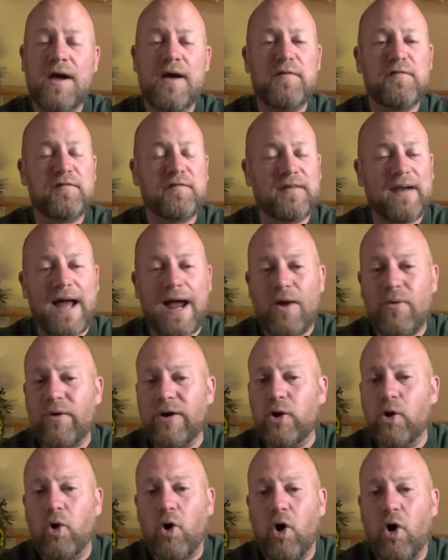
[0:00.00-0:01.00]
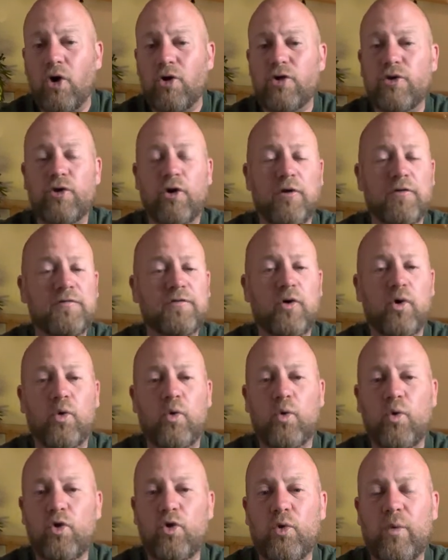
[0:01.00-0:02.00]
flowering on and off
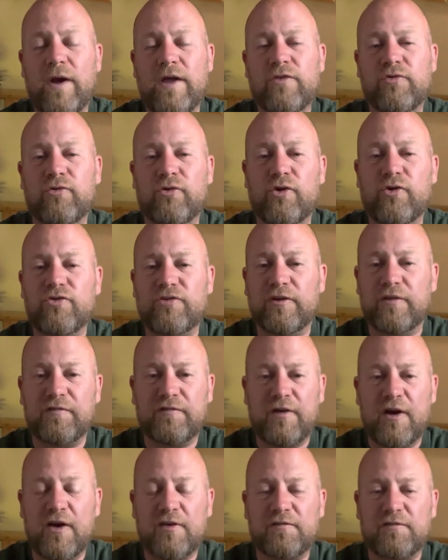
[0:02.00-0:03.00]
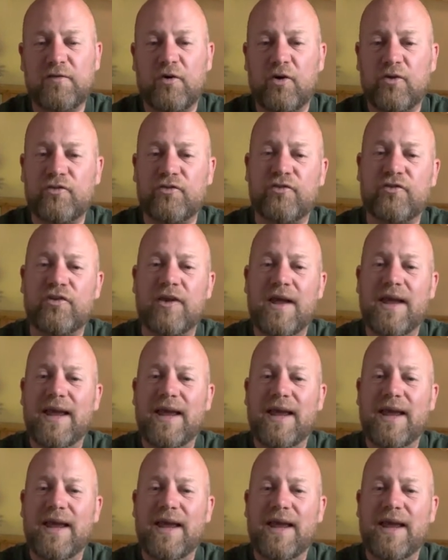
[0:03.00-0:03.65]
all the way through to the first frosts